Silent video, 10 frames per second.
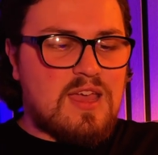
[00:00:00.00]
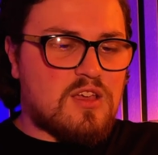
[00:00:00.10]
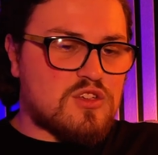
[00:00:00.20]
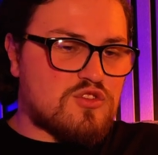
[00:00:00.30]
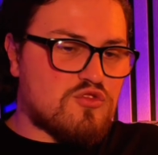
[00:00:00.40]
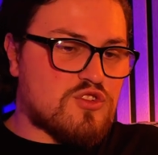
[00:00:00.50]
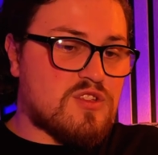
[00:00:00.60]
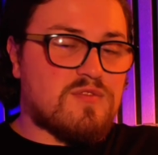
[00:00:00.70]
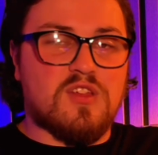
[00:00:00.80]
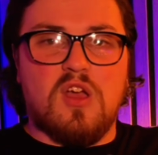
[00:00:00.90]
in
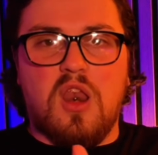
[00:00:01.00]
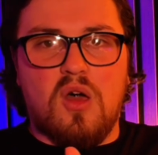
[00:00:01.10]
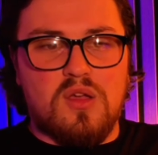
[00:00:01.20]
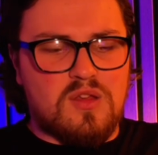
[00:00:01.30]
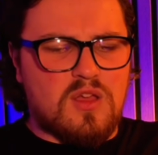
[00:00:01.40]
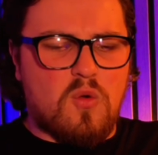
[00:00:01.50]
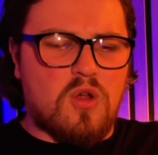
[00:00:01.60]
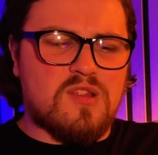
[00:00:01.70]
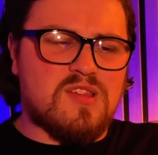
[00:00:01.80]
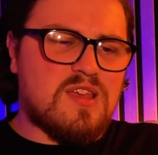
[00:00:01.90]
construction, they've declined in
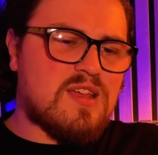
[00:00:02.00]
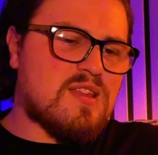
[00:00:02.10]
quality,